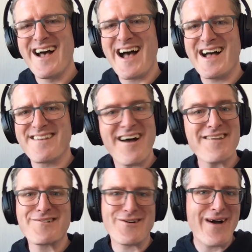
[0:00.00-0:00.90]
And I
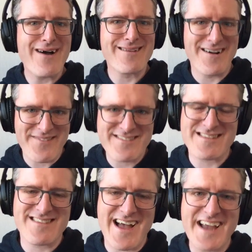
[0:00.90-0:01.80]
don't know how long this
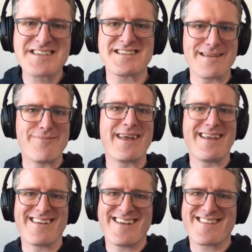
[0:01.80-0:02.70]
has actually
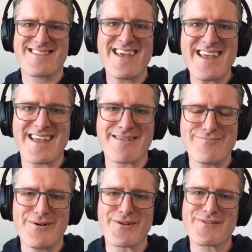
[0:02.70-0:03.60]
been a thing,
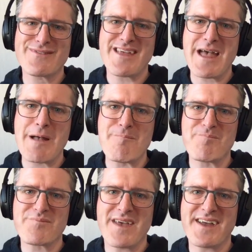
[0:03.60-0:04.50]
but
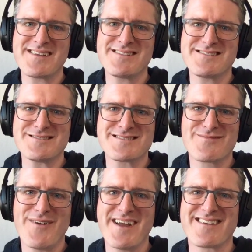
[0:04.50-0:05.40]
I just
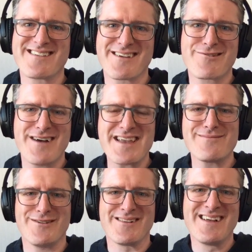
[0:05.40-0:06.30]
find it
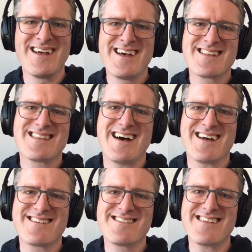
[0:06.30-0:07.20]
incredible
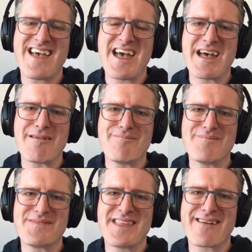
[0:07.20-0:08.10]
that
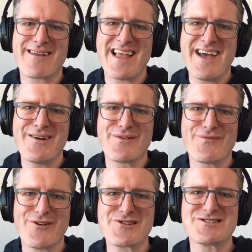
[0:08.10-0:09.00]
they're allowed
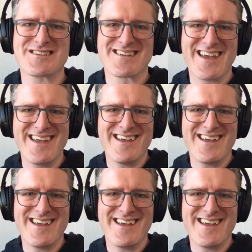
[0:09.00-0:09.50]
function